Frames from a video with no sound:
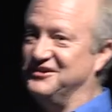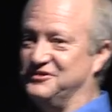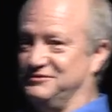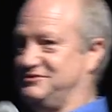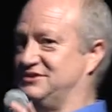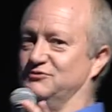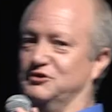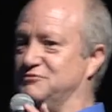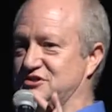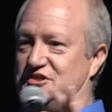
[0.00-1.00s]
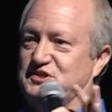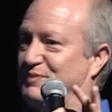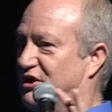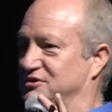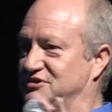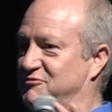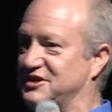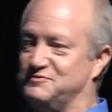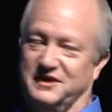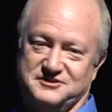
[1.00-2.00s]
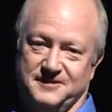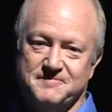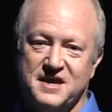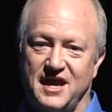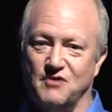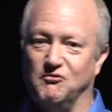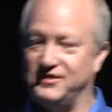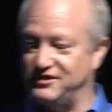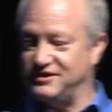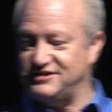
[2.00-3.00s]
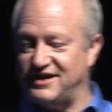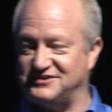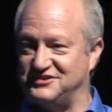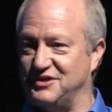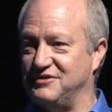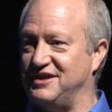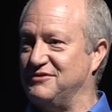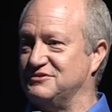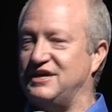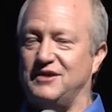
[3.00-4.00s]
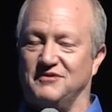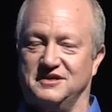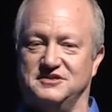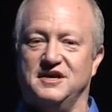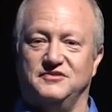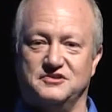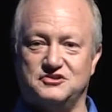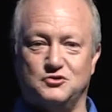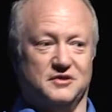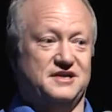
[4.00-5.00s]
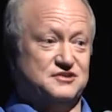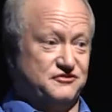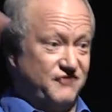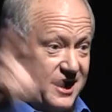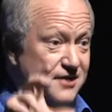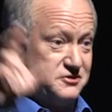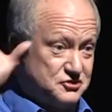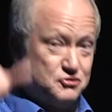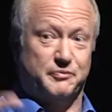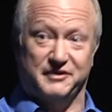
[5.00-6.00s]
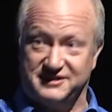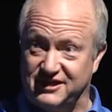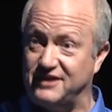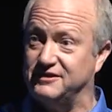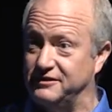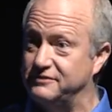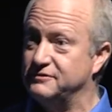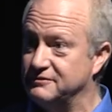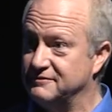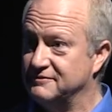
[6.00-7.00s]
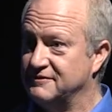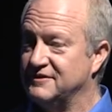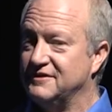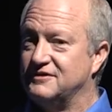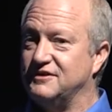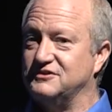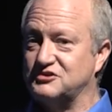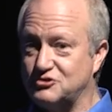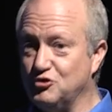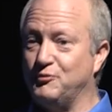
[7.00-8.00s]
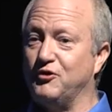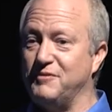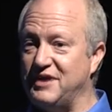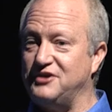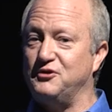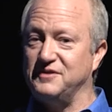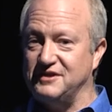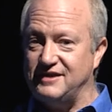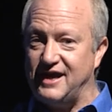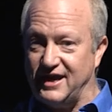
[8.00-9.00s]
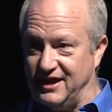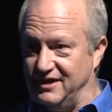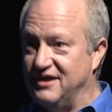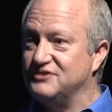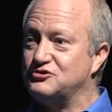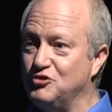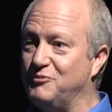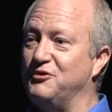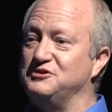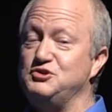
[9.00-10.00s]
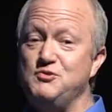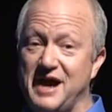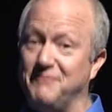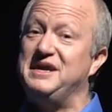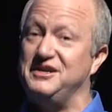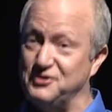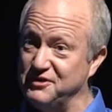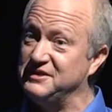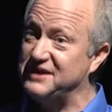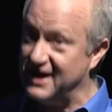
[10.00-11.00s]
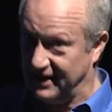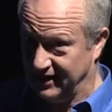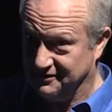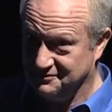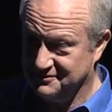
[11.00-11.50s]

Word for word: you know, the room just explodes, everybody's buzzing. And what the texts they were getting were saying was, the school had just fired the superintendent. The school board met during the day. School boards do not meet during the day.